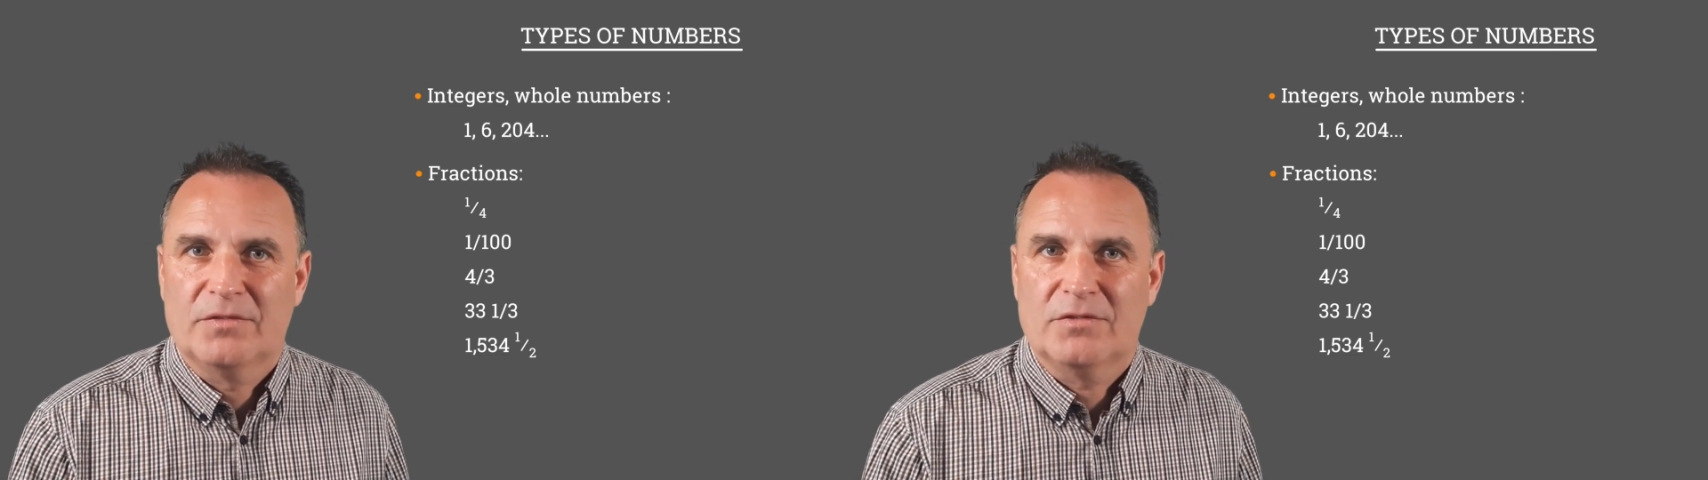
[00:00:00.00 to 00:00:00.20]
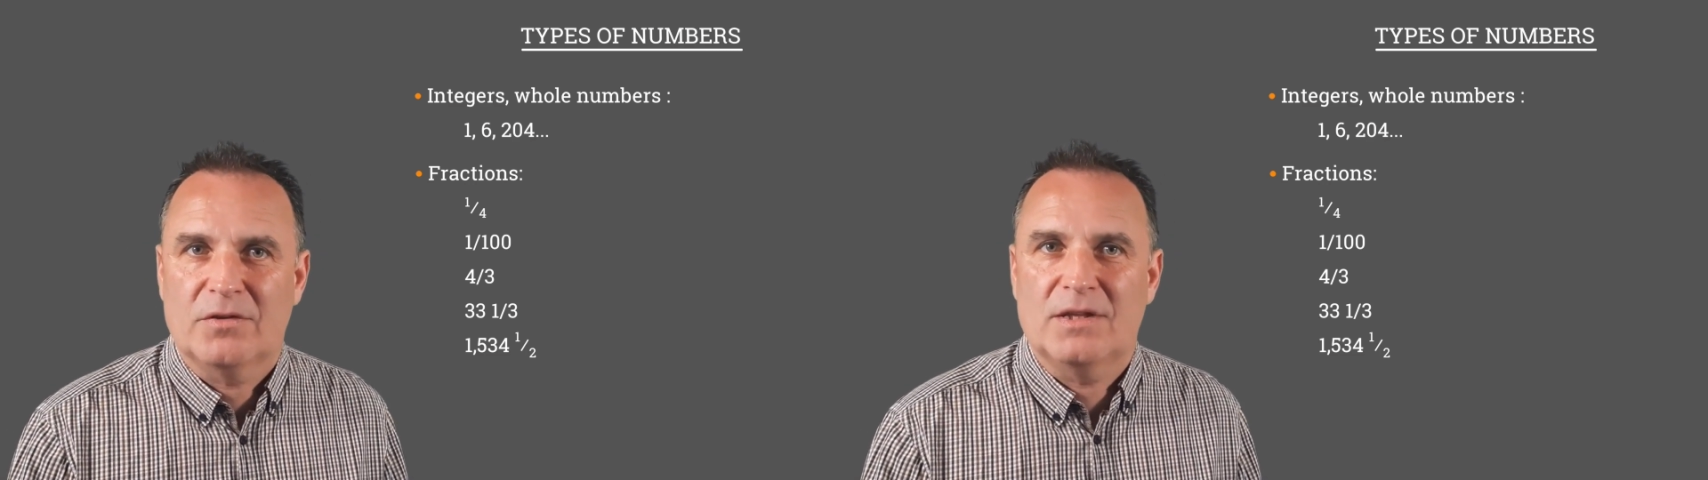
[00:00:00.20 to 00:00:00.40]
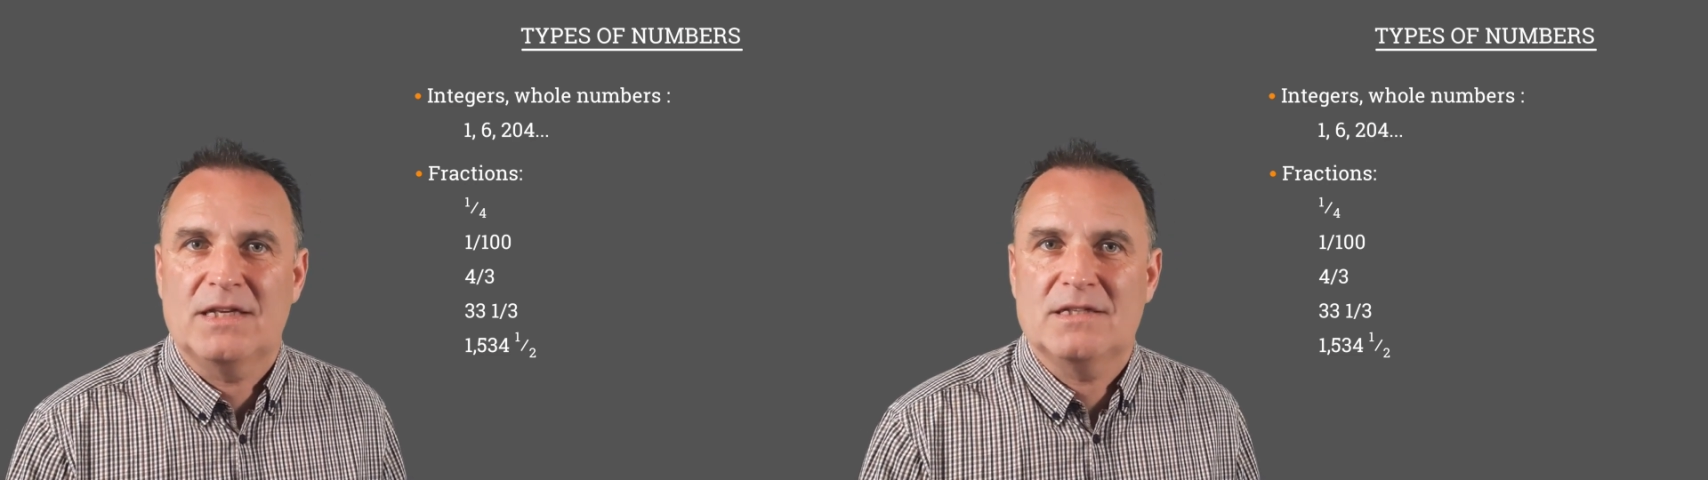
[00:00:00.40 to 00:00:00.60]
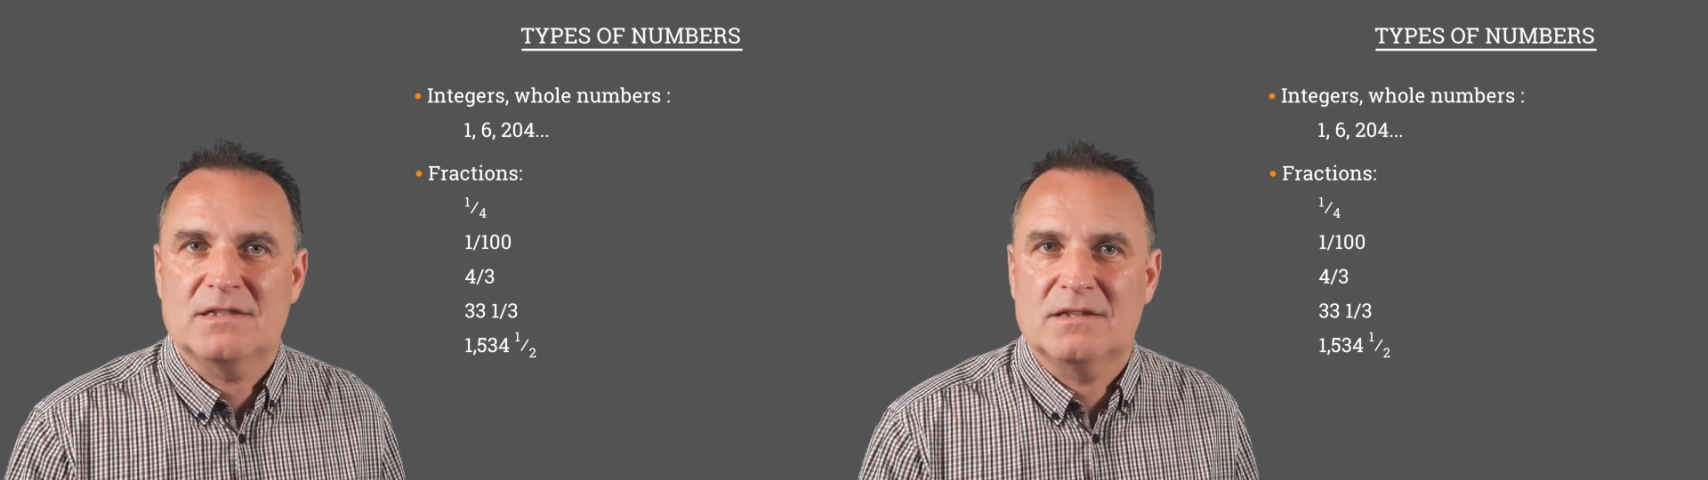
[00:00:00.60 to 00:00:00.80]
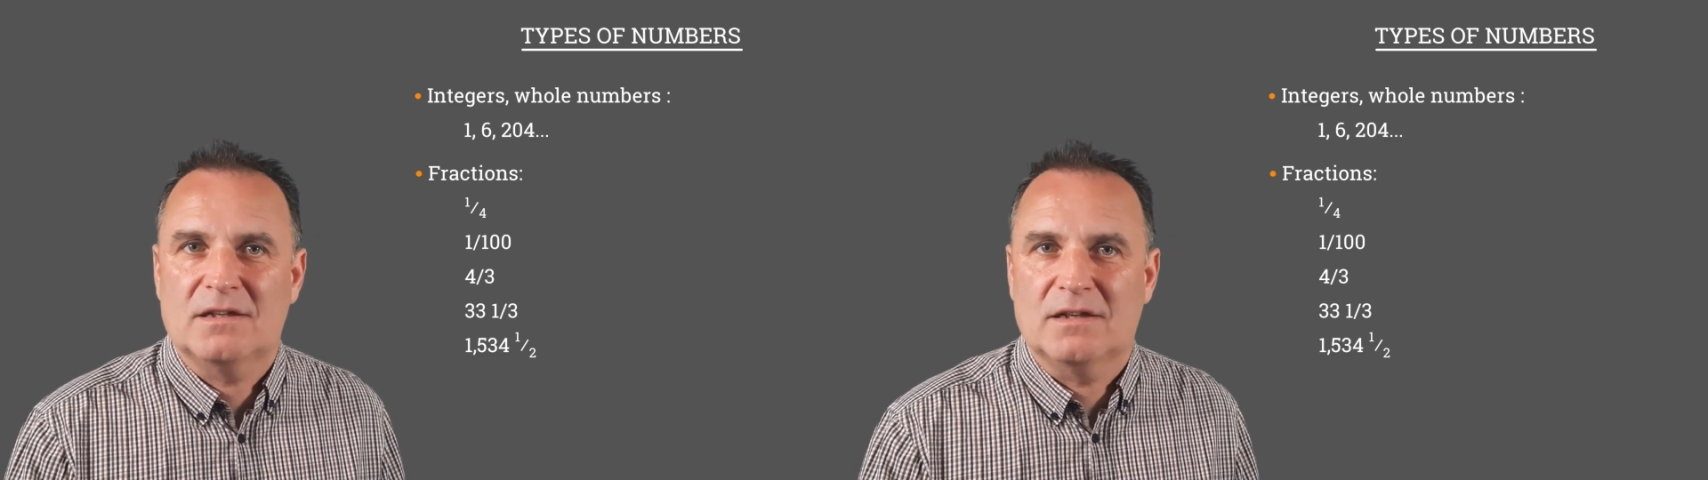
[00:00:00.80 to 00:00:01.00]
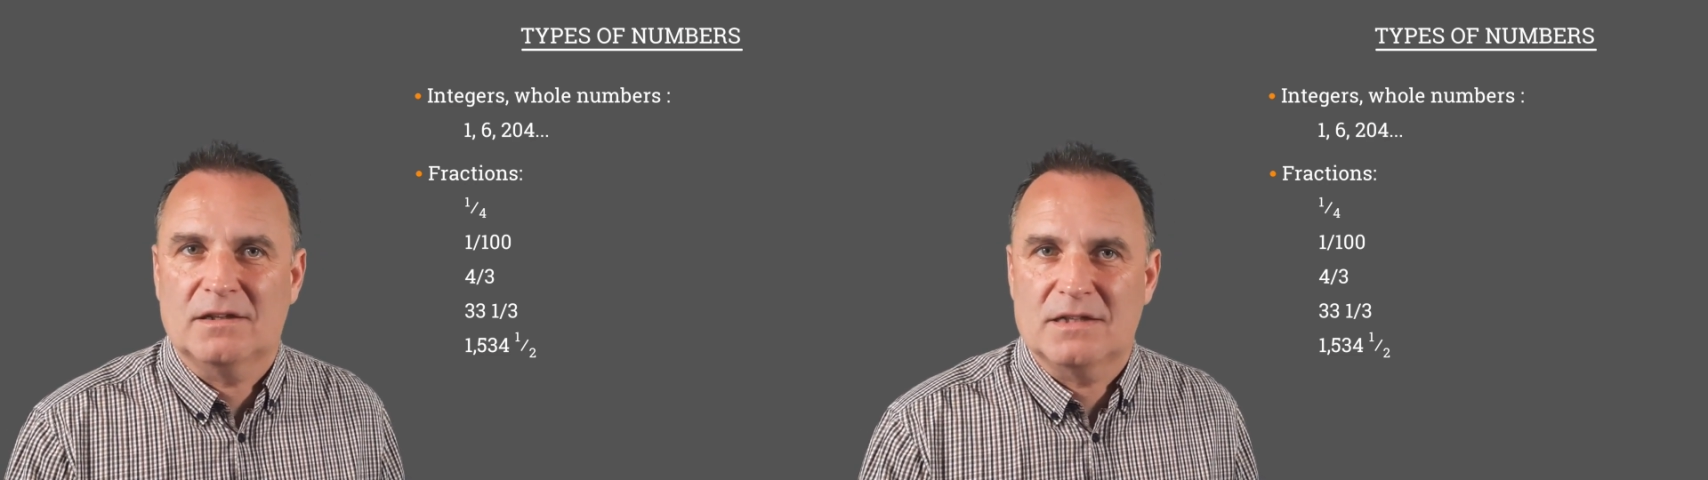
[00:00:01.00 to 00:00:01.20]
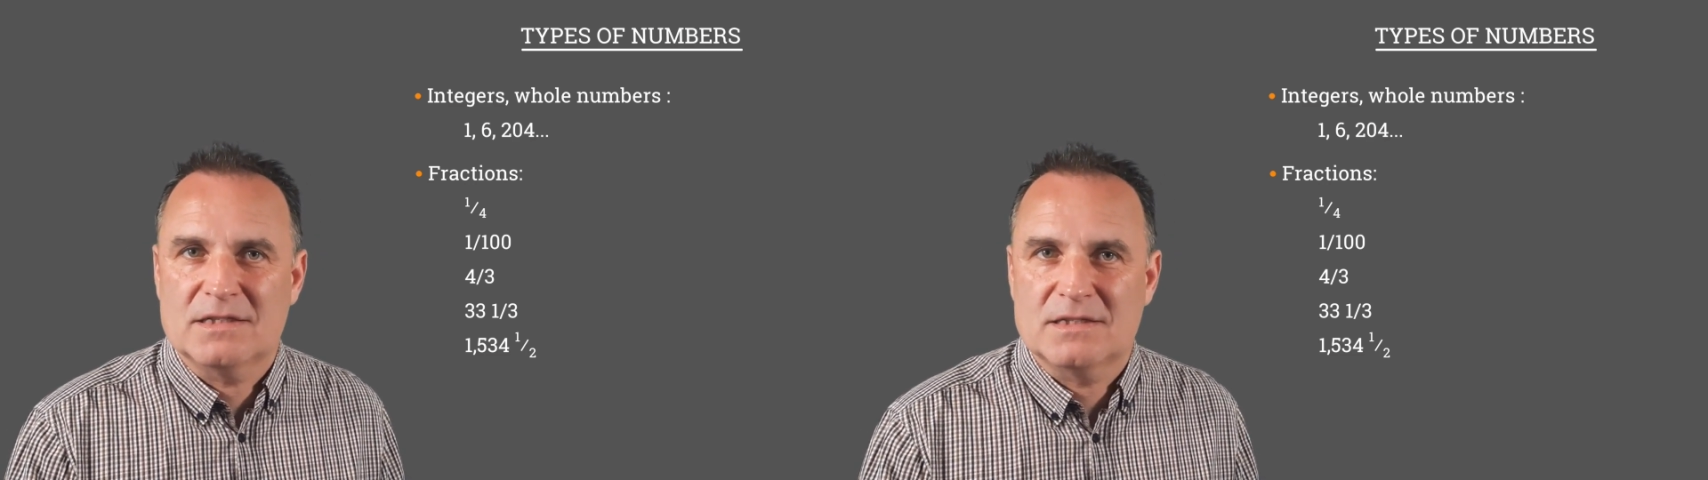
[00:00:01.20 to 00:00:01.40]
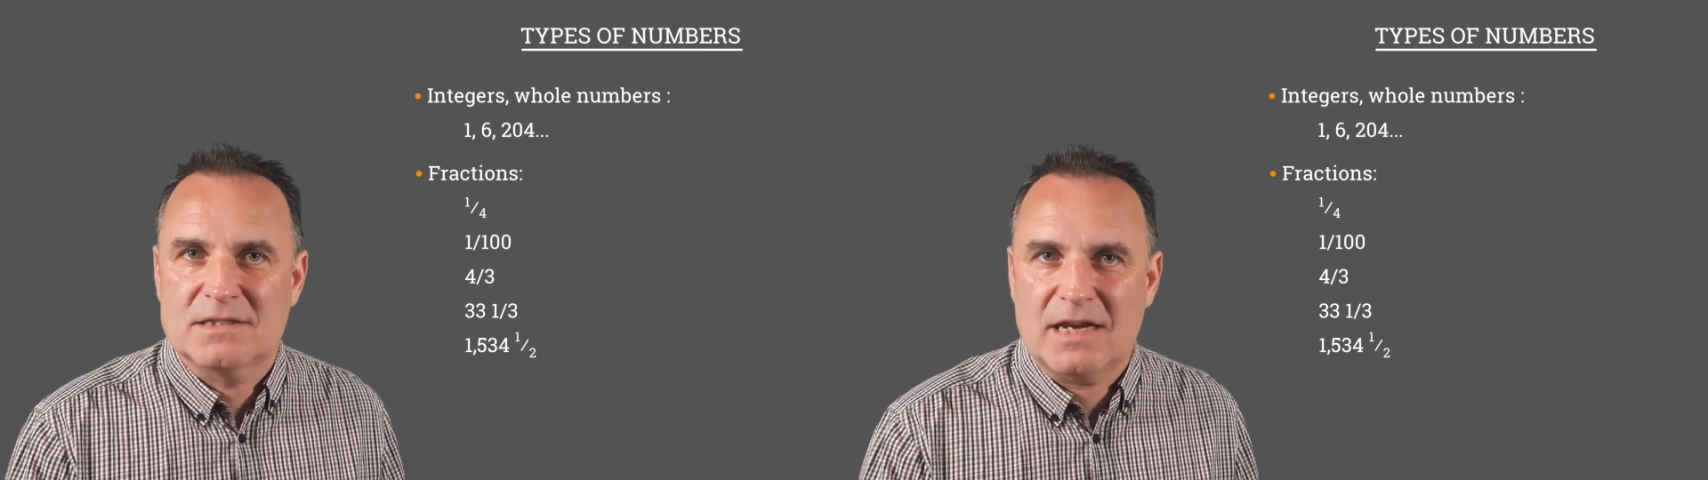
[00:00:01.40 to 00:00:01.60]
So this
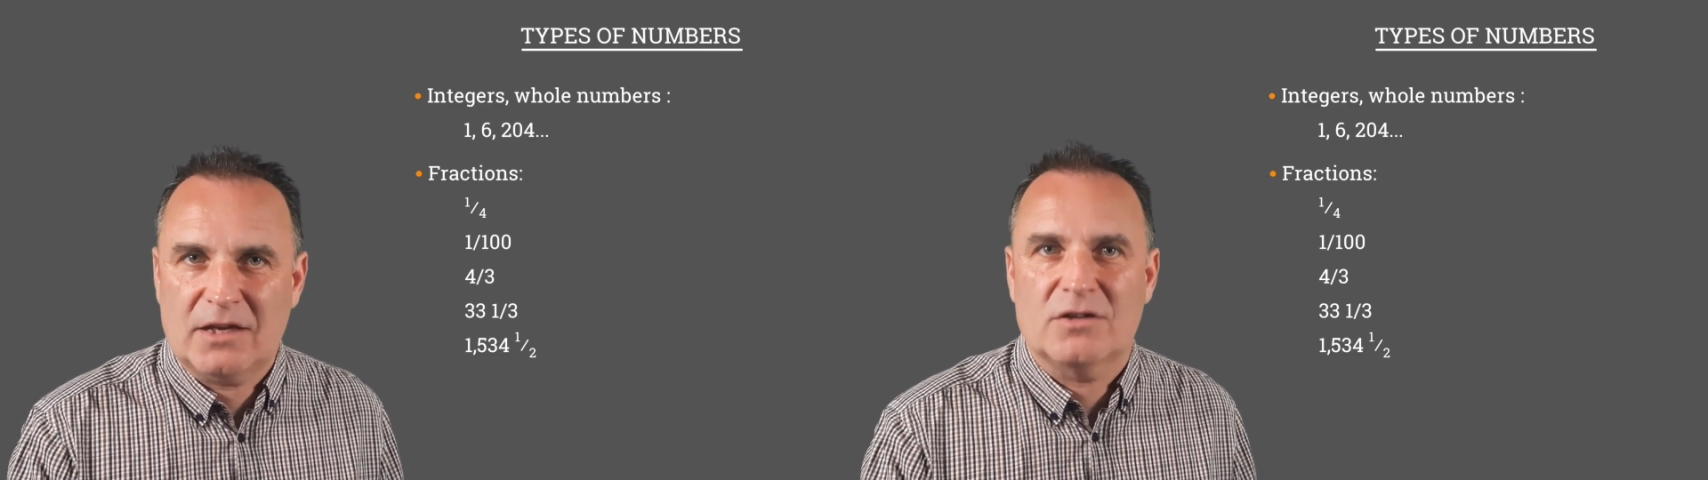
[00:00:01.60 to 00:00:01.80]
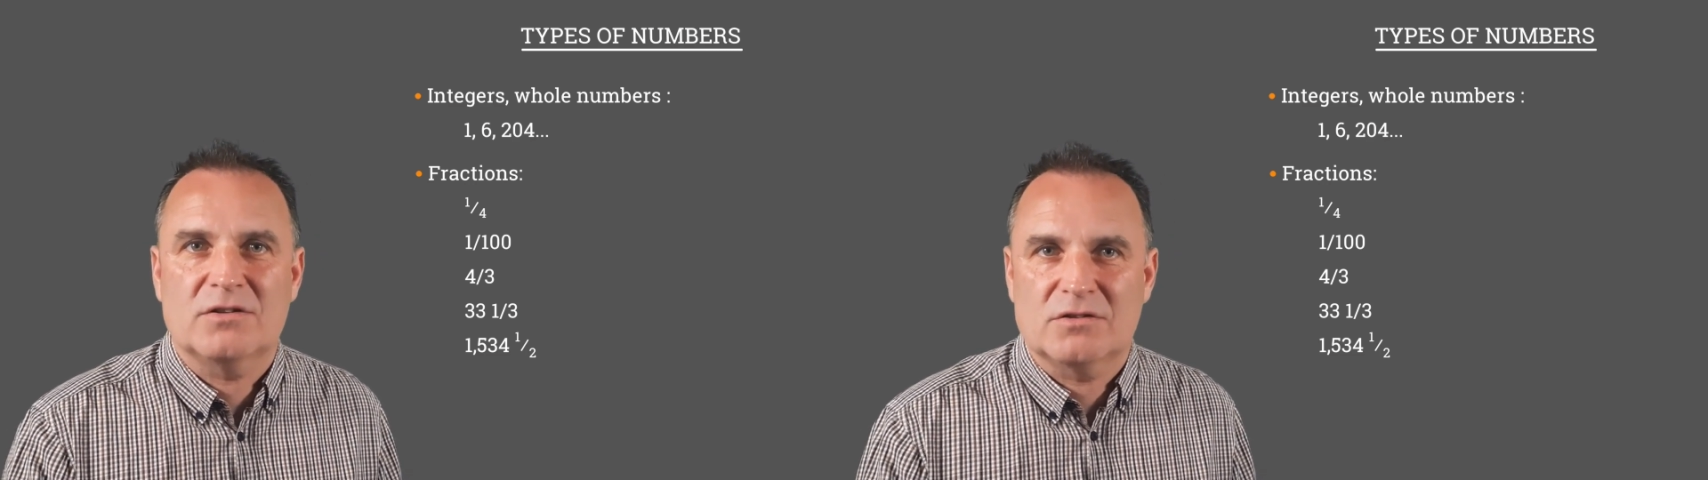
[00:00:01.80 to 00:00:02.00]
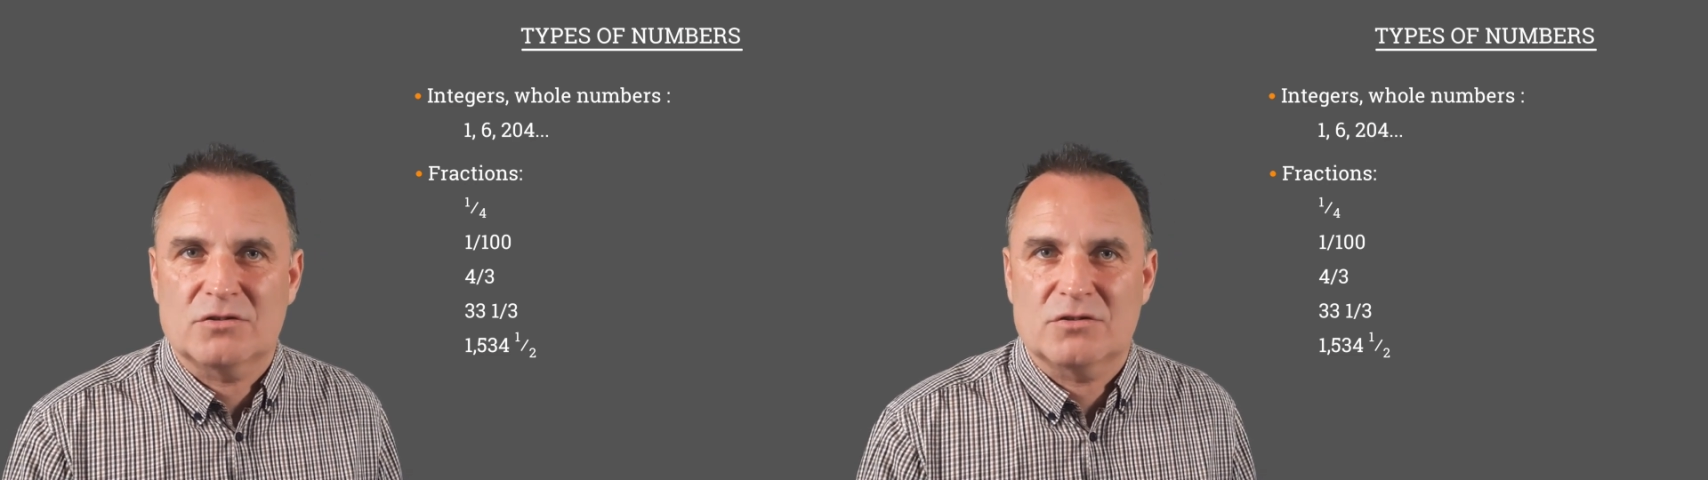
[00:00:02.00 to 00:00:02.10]
second